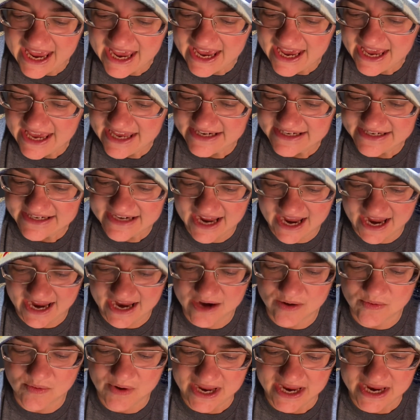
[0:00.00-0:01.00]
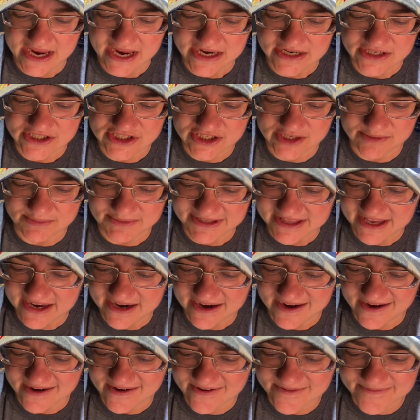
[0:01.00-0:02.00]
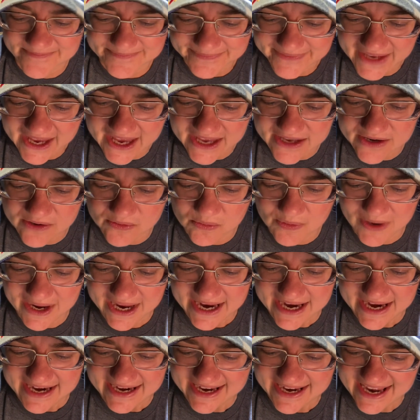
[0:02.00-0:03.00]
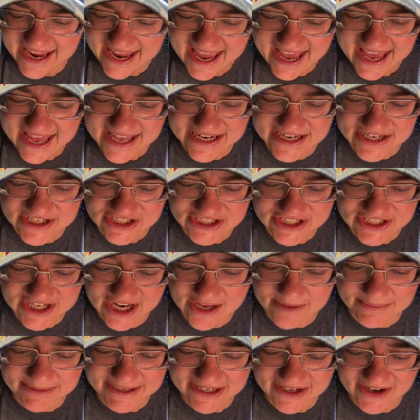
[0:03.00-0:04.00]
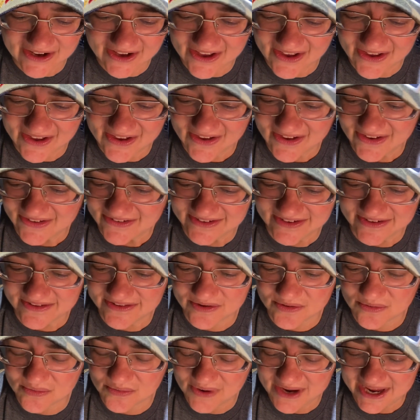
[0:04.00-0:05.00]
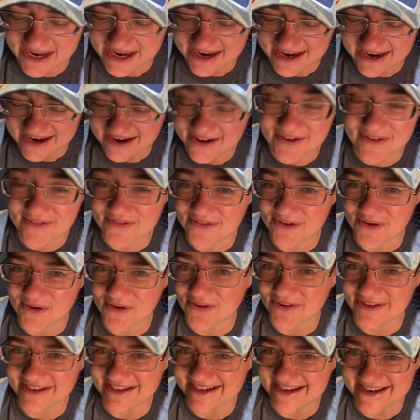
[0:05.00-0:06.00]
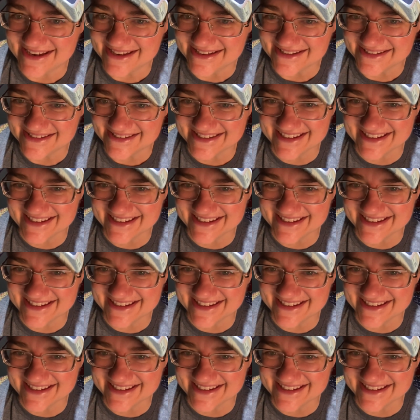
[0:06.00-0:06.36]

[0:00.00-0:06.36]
And an highway shall be there and a way, and it shall be called the way of holiness.